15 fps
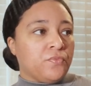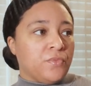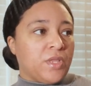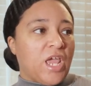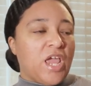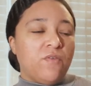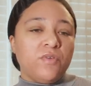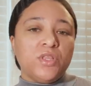
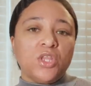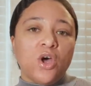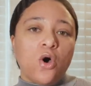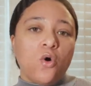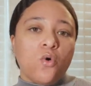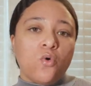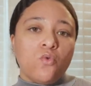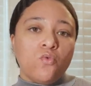even
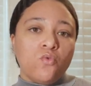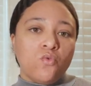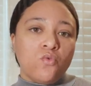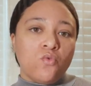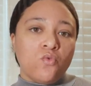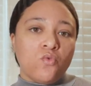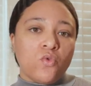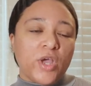though
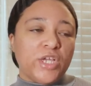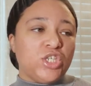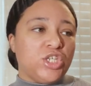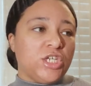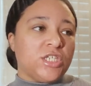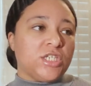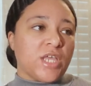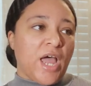it's
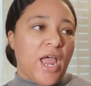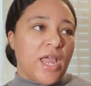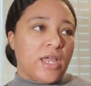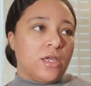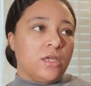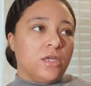just like